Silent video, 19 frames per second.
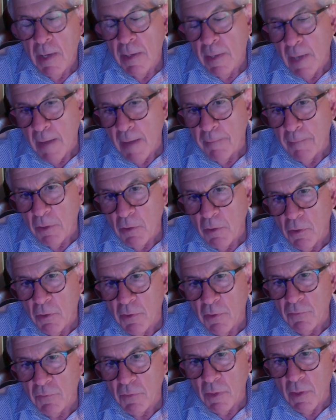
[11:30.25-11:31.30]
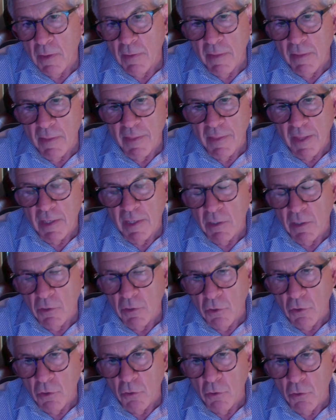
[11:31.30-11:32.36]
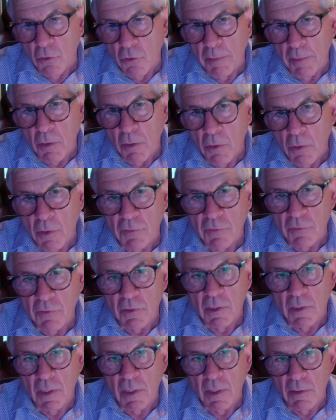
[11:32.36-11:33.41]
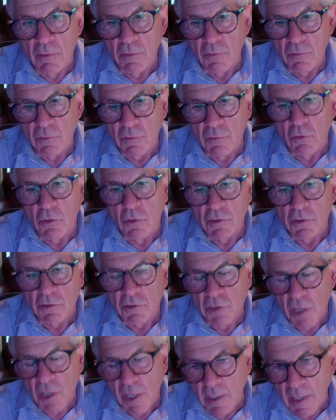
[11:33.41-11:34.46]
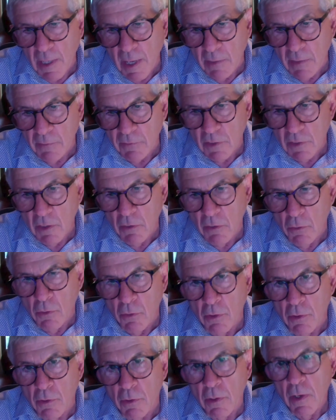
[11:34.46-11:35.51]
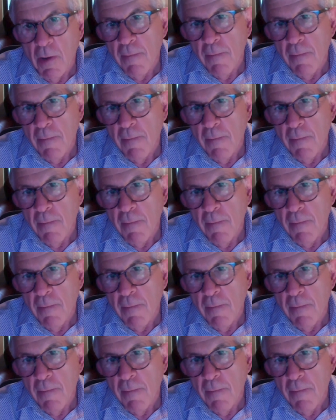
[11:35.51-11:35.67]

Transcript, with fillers: not because they didn't do it, because there's a loss of chain of custody or